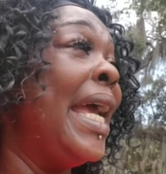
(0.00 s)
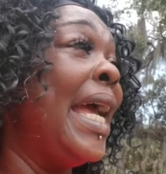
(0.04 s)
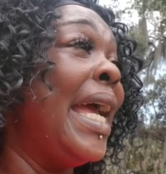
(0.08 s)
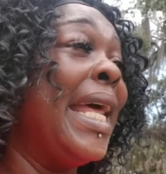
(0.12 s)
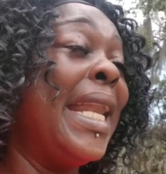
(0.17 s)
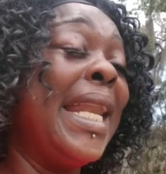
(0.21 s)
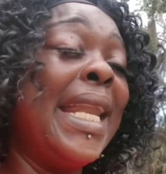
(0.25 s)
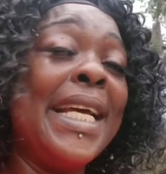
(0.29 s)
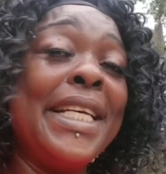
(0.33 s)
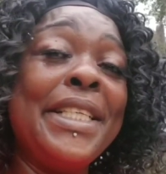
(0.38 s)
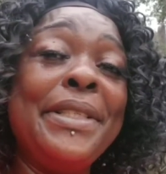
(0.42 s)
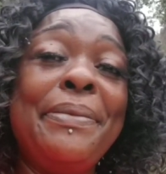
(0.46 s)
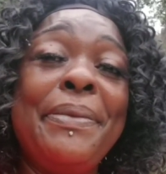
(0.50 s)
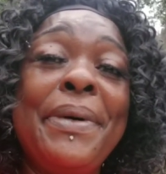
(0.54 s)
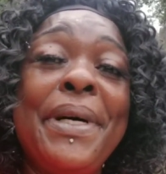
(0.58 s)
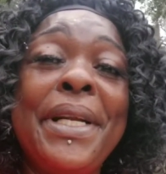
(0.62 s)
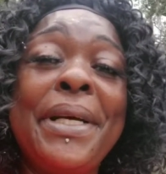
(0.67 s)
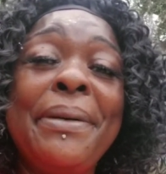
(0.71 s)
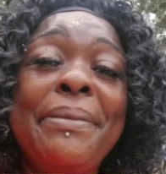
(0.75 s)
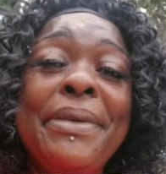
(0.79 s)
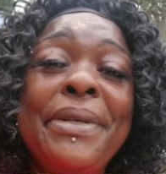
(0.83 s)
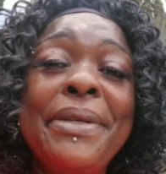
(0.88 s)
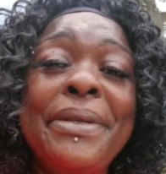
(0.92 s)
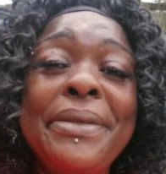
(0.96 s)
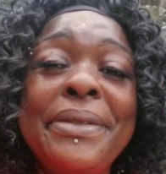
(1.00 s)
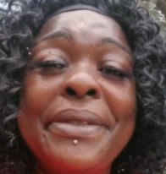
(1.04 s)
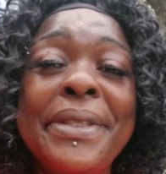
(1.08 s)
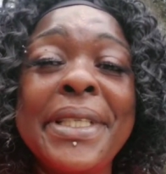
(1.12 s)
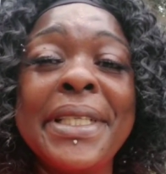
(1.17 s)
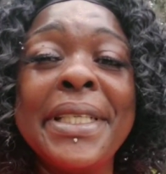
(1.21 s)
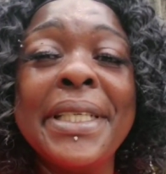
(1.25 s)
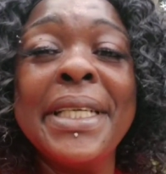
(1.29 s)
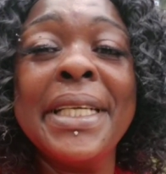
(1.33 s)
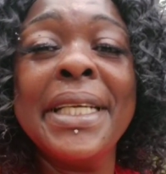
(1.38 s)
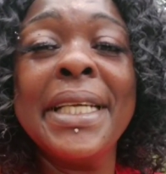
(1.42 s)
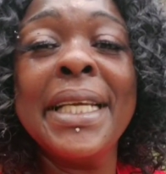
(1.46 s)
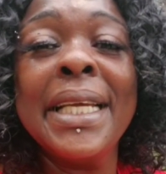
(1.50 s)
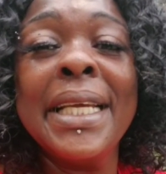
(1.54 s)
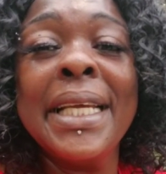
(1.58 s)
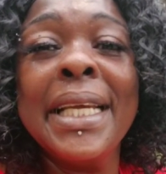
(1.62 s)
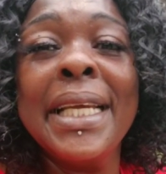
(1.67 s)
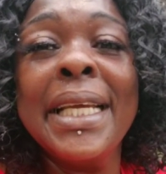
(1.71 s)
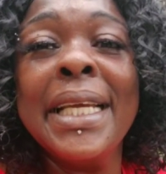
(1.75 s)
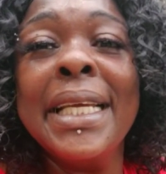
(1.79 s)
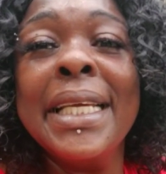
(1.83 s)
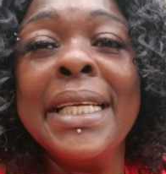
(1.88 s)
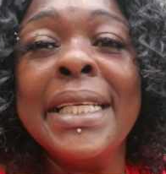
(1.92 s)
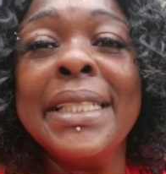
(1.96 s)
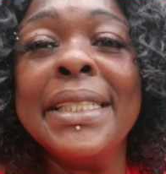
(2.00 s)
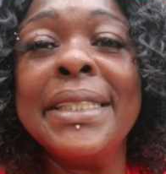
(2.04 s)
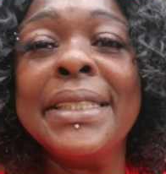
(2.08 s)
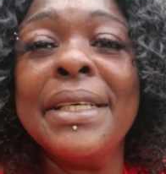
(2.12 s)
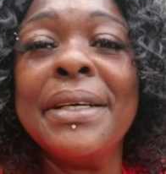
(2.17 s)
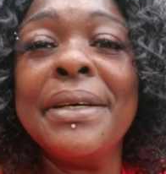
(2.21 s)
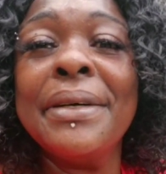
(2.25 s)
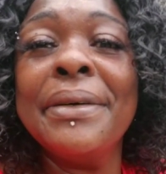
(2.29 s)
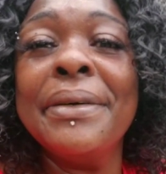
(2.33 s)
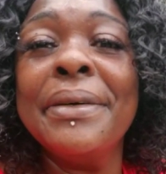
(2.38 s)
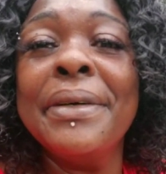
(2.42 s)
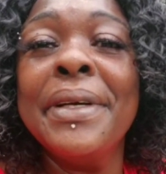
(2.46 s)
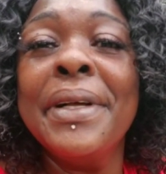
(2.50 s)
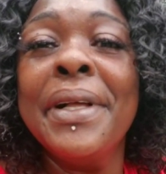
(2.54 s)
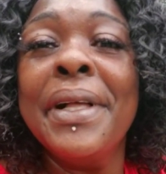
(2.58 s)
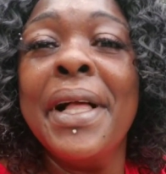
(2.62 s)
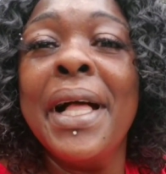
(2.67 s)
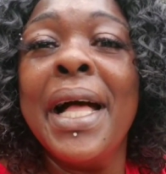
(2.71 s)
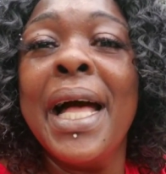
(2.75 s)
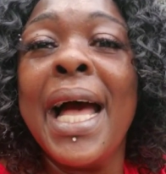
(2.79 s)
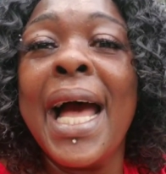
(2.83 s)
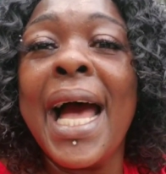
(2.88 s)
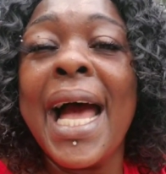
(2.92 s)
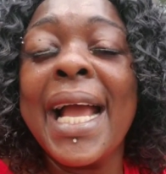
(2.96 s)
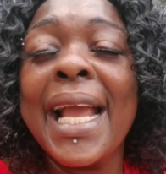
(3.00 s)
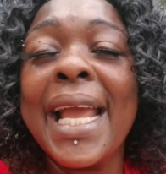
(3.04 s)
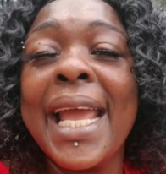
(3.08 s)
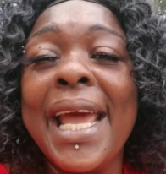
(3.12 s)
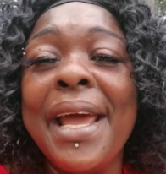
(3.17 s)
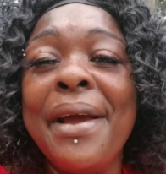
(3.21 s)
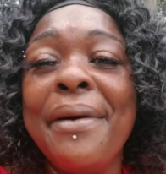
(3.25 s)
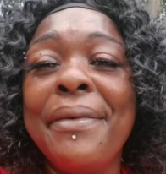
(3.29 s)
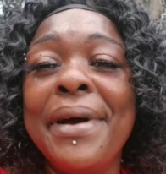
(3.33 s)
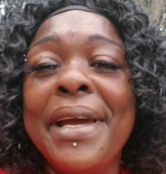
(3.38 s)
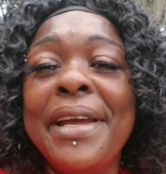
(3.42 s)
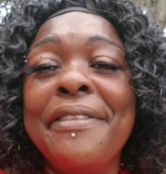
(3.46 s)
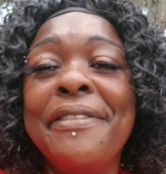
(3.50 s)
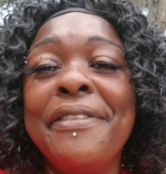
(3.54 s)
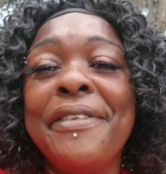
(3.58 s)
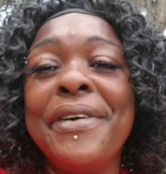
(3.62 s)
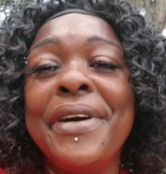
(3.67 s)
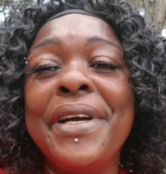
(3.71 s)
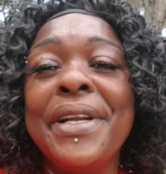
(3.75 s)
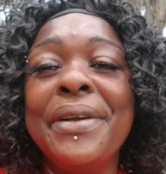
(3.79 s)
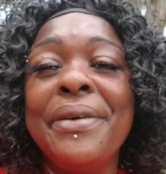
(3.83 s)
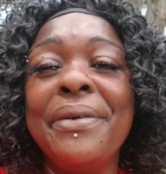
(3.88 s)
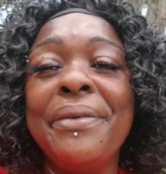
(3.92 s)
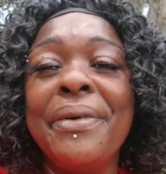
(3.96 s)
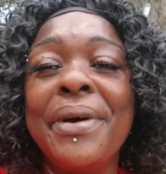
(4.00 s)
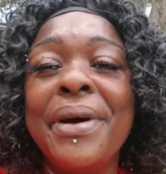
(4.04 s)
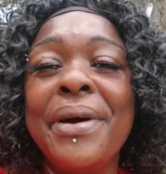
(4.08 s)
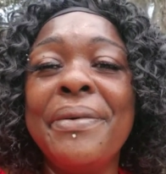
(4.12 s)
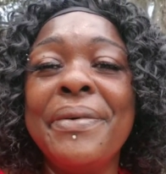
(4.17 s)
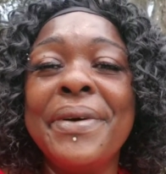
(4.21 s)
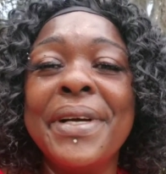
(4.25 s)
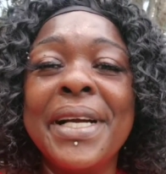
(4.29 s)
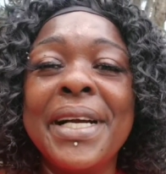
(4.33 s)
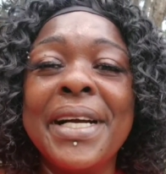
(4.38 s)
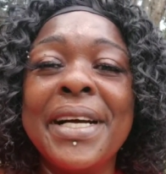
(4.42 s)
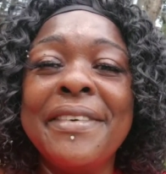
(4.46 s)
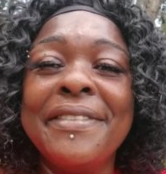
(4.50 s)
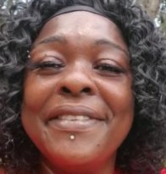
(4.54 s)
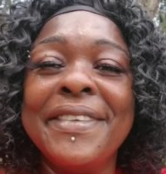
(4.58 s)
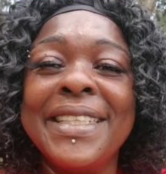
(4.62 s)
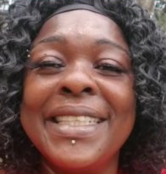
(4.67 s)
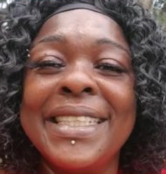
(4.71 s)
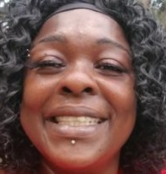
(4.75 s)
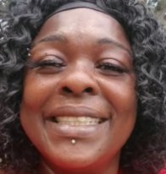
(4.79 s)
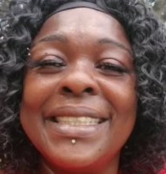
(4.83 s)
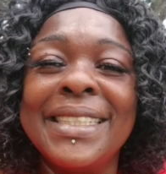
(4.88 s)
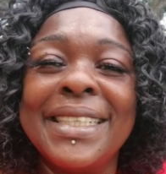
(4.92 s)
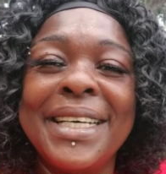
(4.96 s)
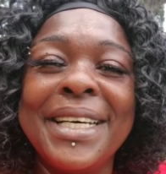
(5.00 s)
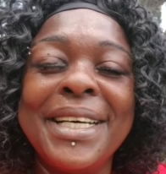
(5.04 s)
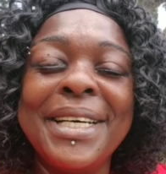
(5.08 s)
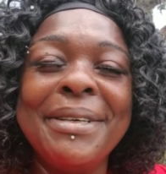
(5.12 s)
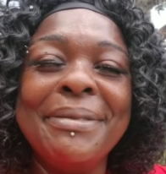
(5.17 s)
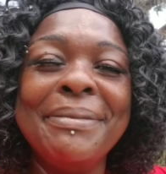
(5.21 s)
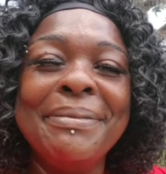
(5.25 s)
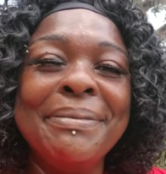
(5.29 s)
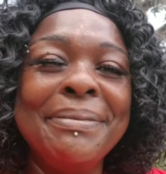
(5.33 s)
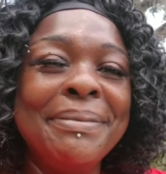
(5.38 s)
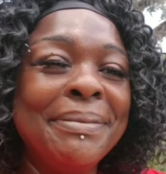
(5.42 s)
And that's what I'm doing. So I can't wait for it to grow and cover this up